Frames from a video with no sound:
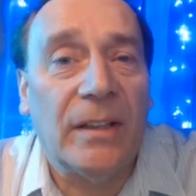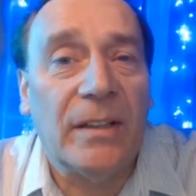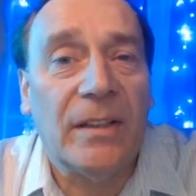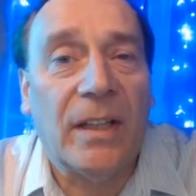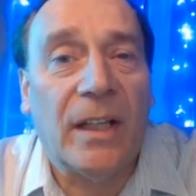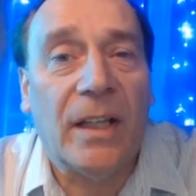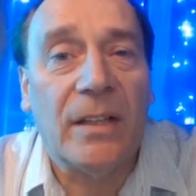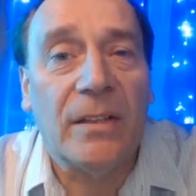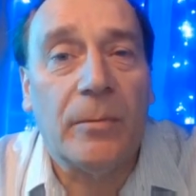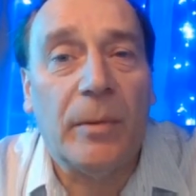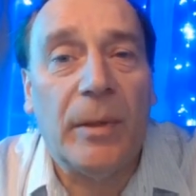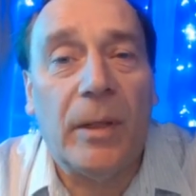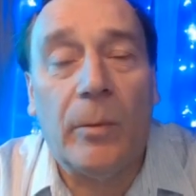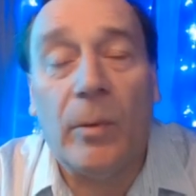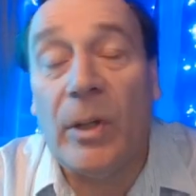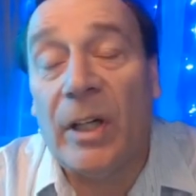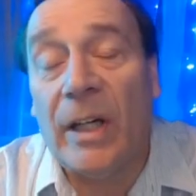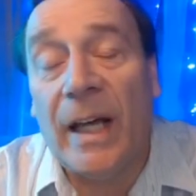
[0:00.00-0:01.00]
in this case,
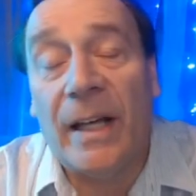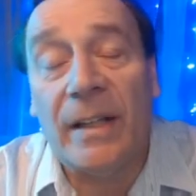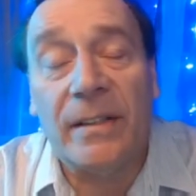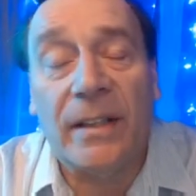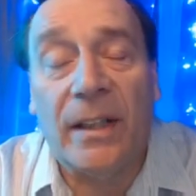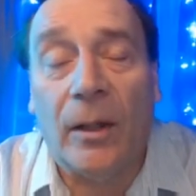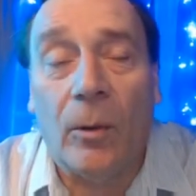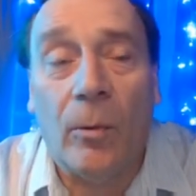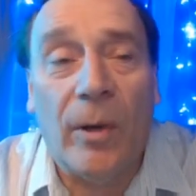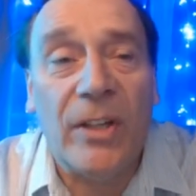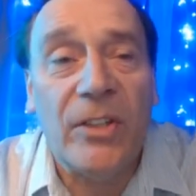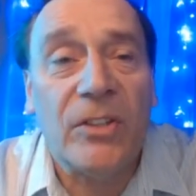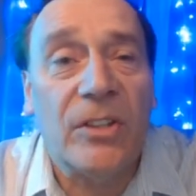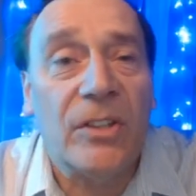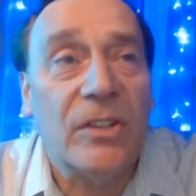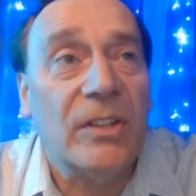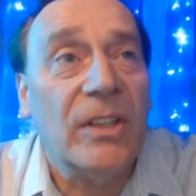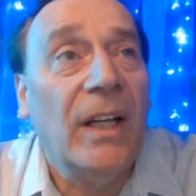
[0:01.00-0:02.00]
we were asking
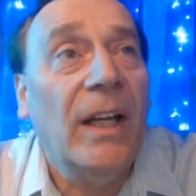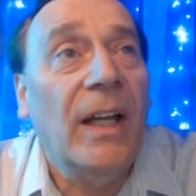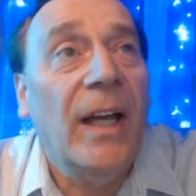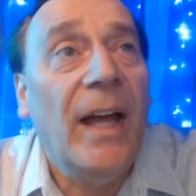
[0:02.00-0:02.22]
questions